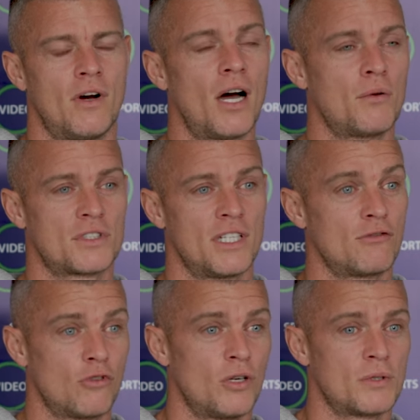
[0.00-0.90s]
I was
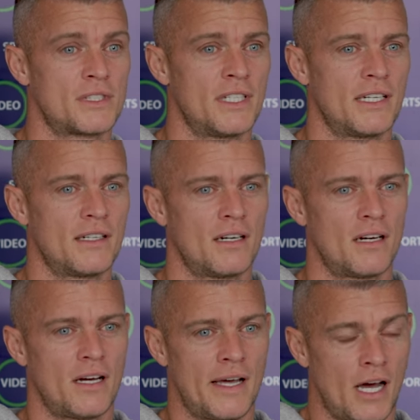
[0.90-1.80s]
there, Roy was there,
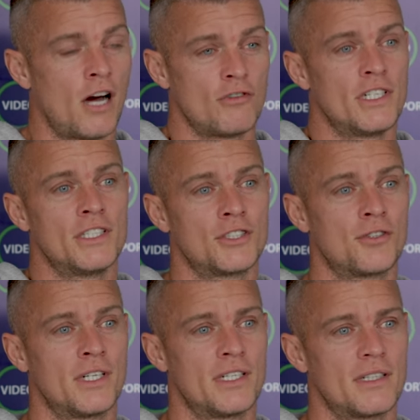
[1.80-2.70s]
I really enjoyed